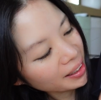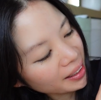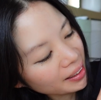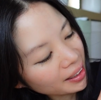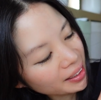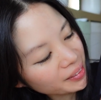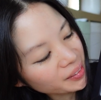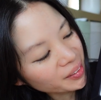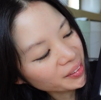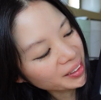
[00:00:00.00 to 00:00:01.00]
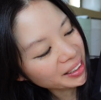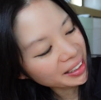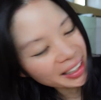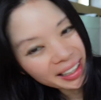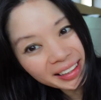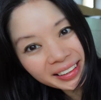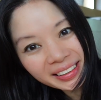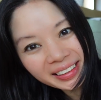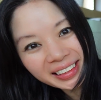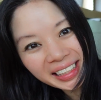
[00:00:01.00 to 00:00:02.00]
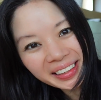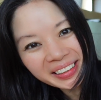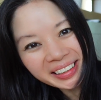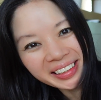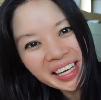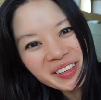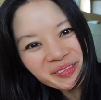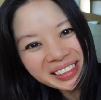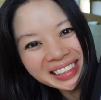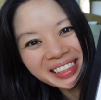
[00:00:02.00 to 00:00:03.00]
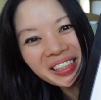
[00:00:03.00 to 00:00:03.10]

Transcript: and I don't know the other character names.